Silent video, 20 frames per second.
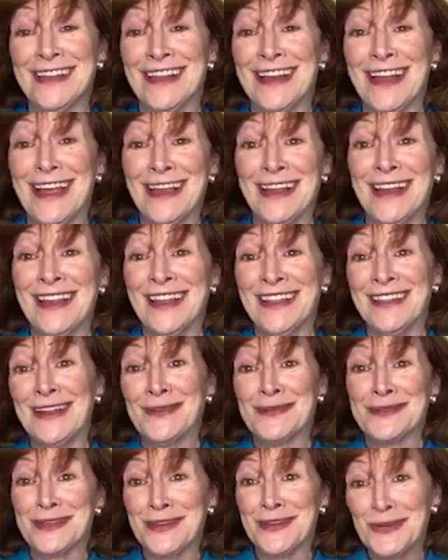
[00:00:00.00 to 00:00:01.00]
that
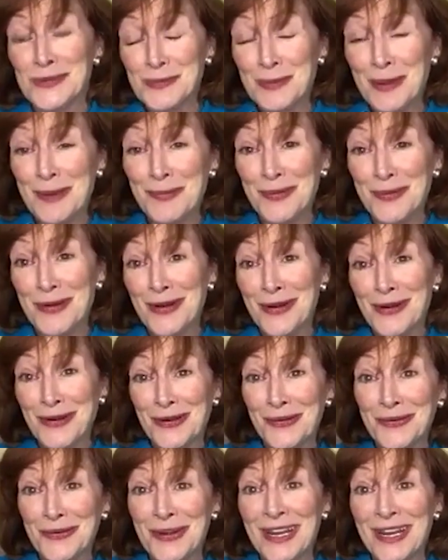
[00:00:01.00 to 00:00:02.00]
there was a newspaper
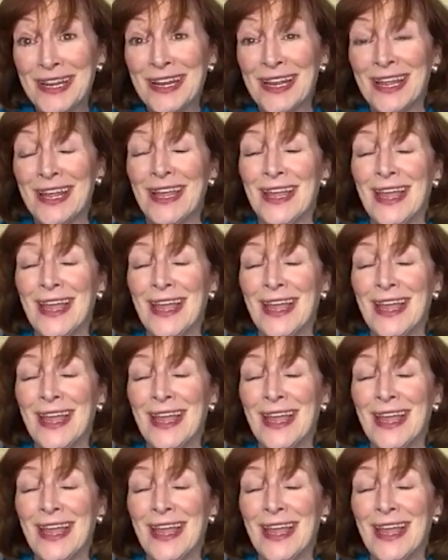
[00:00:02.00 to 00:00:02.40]
article, right?